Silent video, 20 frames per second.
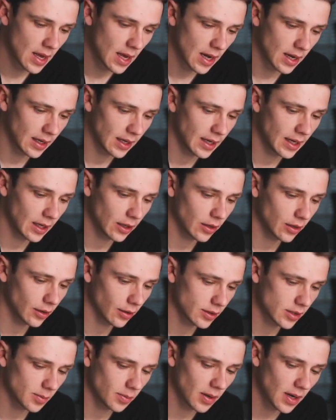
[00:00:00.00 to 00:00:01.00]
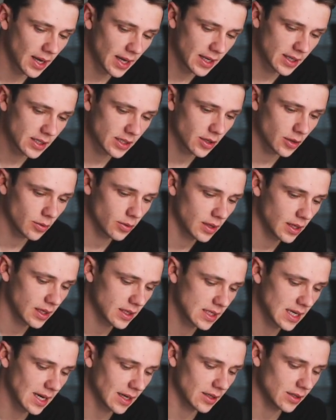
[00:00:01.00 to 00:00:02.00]
And then they're going to look to play into the
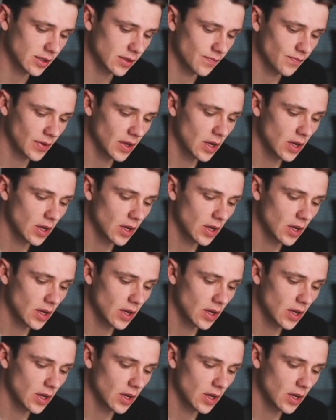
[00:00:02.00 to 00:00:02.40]
attackers.